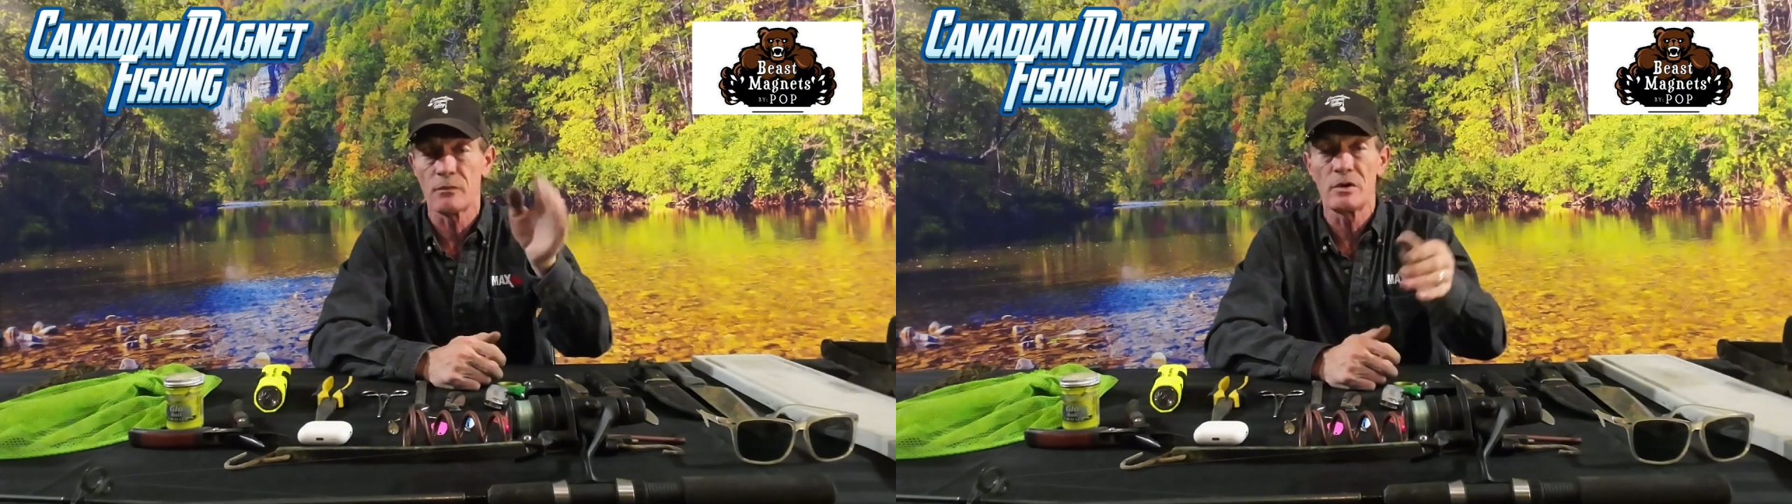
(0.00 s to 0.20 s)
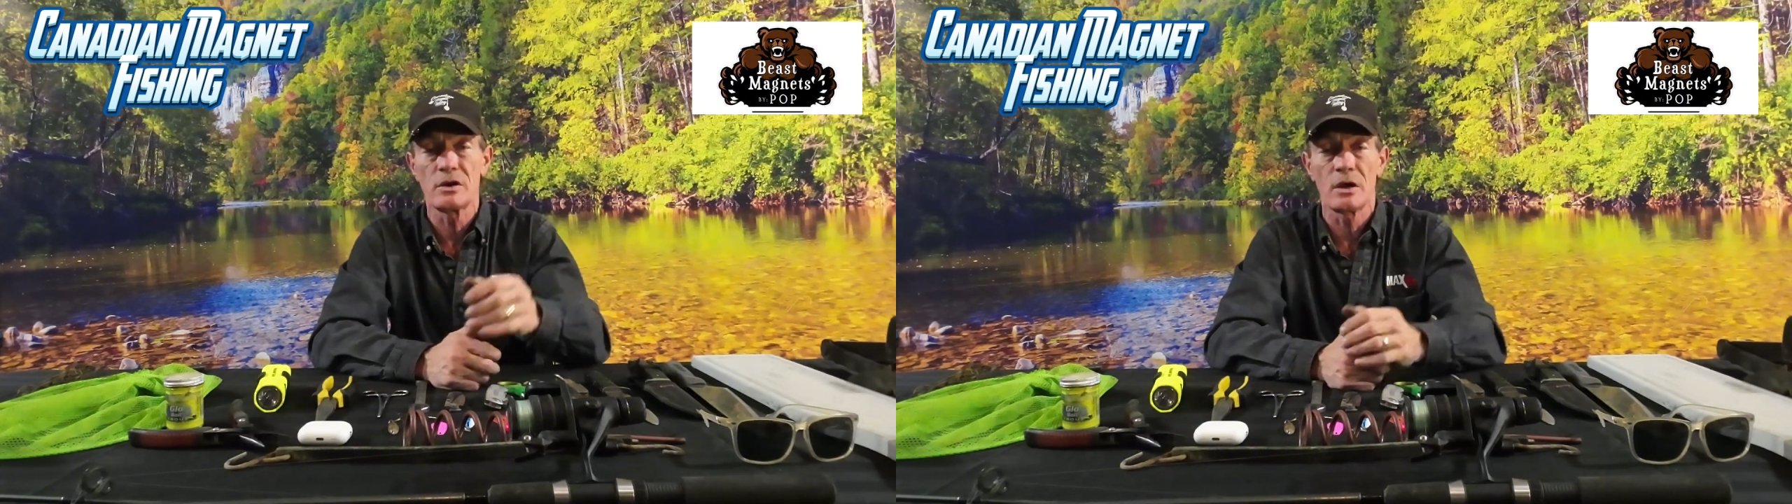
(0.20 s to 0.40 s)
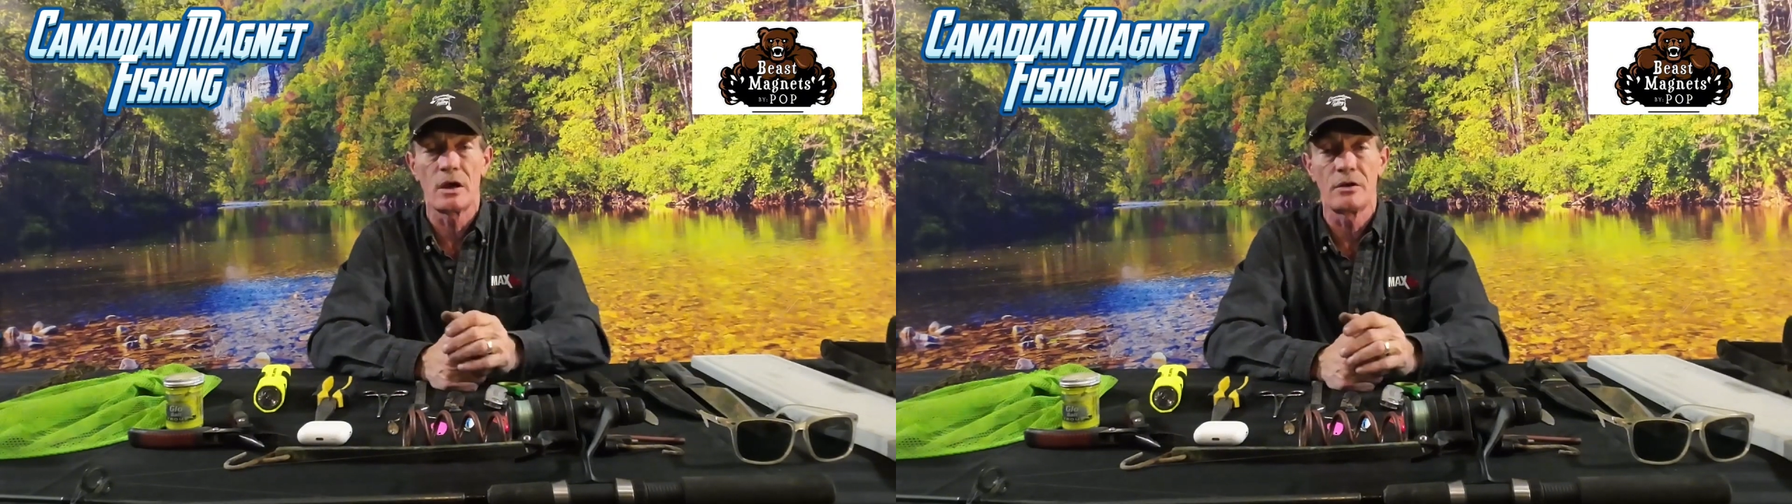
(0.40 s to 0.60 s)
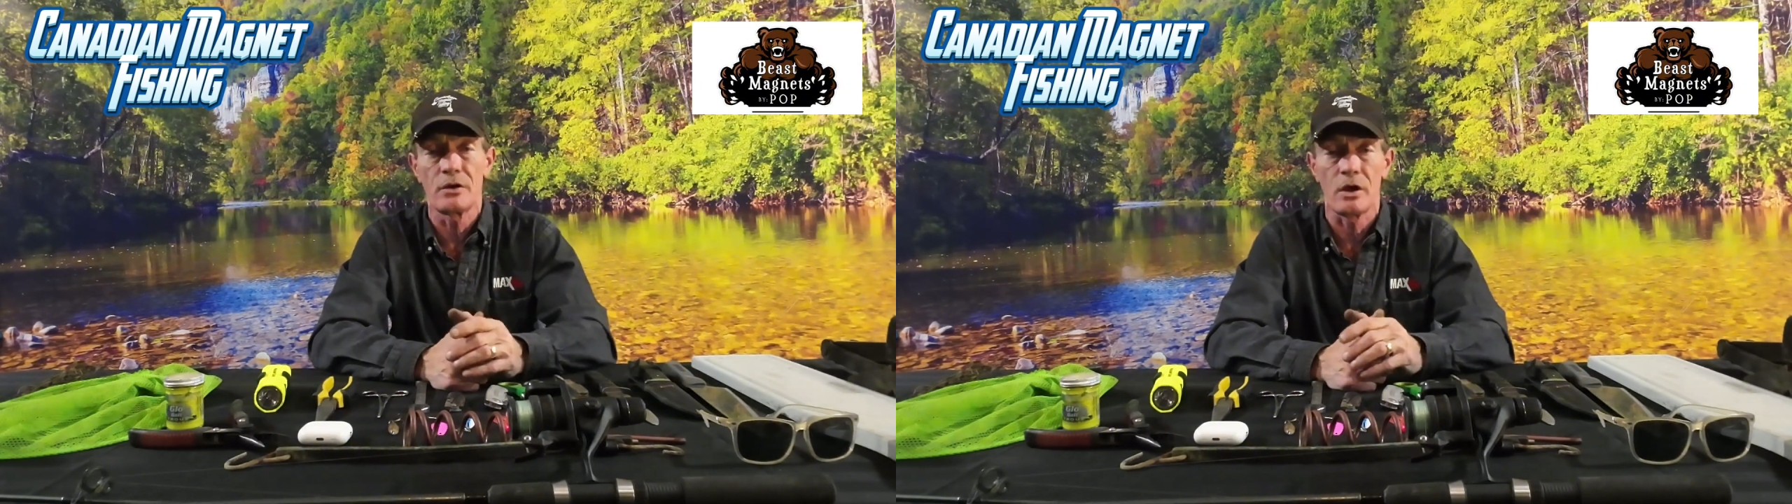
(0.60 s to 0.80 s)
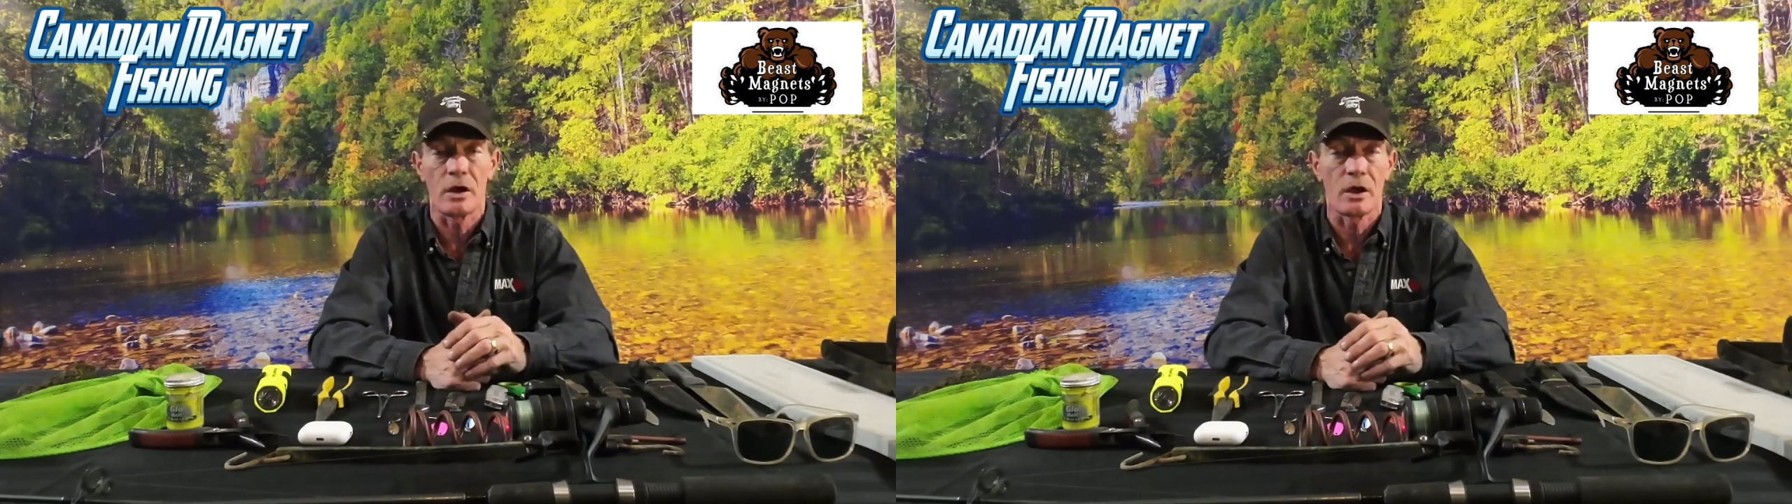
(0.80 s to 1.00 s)
weekend,
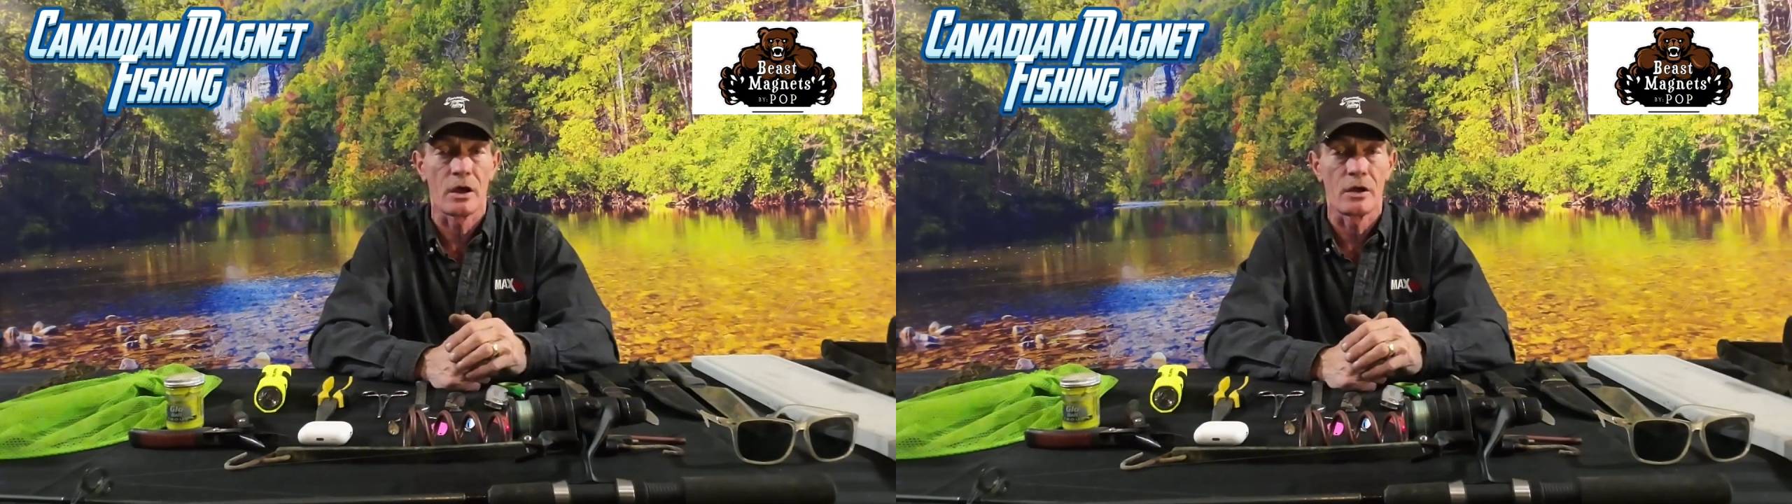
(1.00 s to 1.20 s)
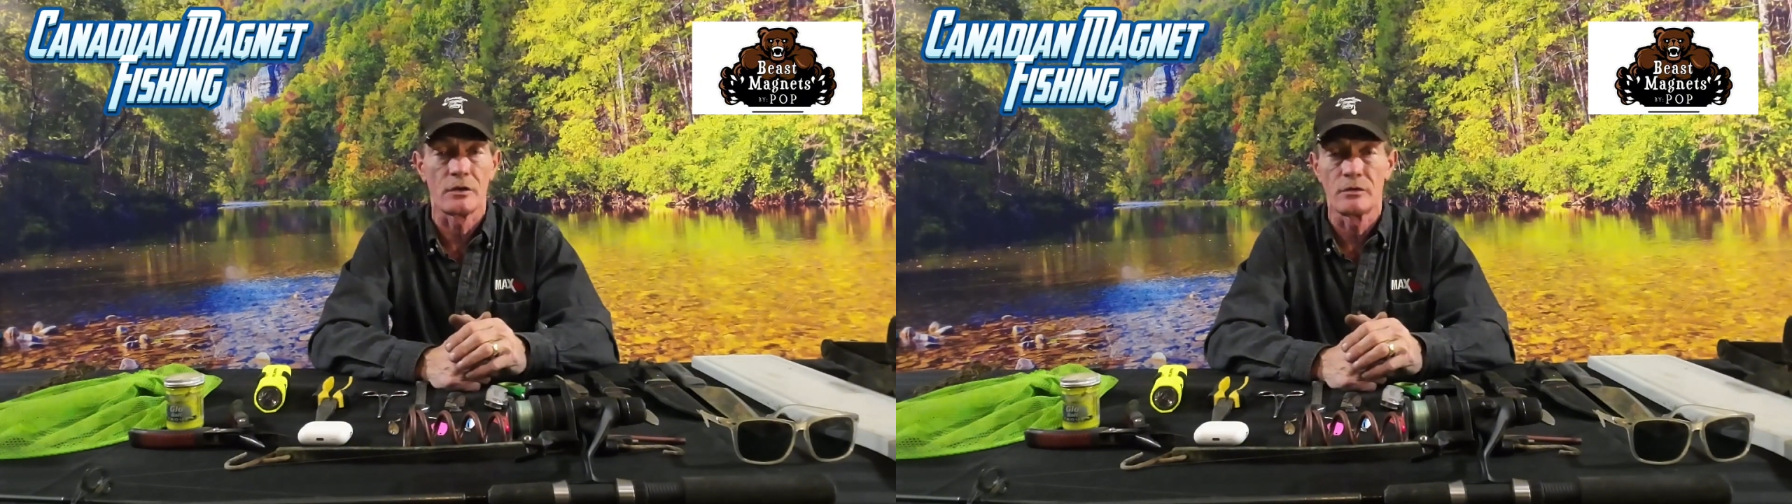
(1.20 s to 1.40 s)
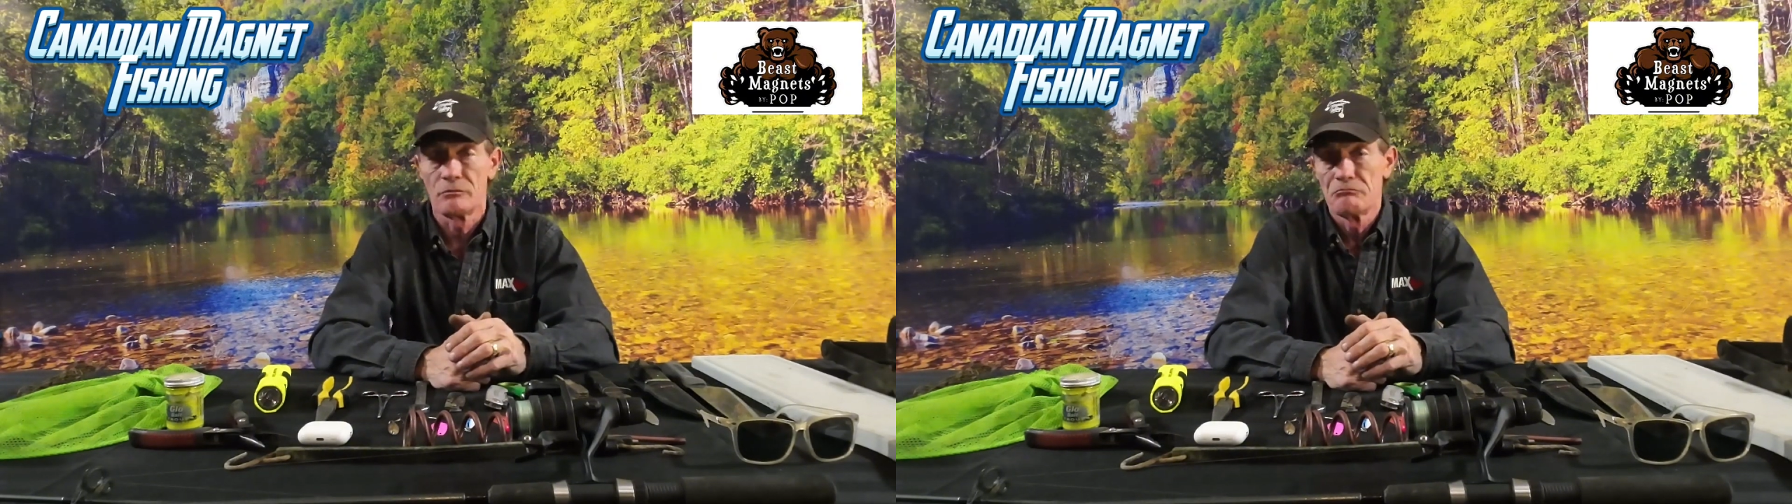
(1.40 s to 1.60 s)
and